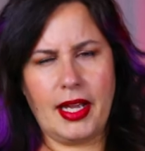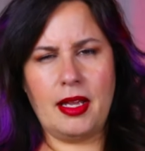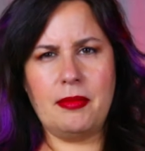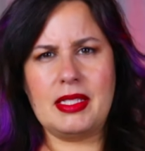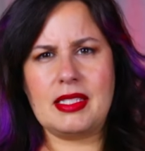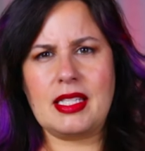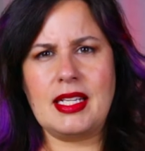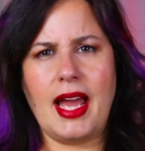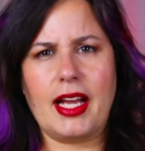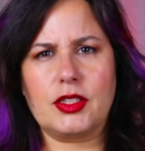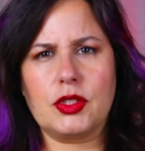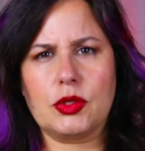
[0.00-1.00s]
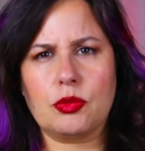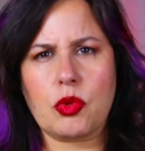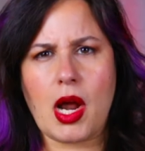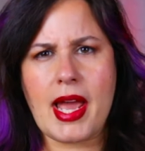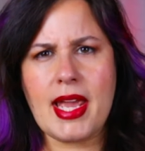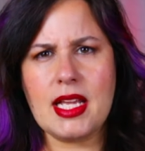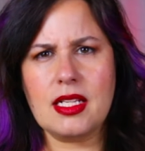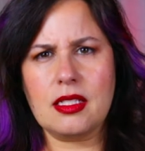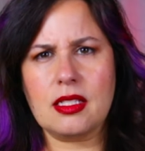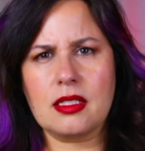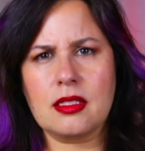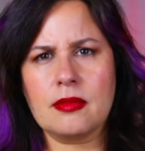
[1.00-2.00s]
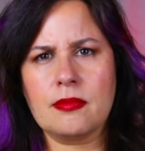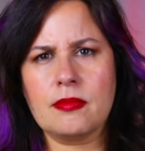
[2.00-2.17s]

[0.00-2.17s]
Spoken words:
Aemon's the next, right?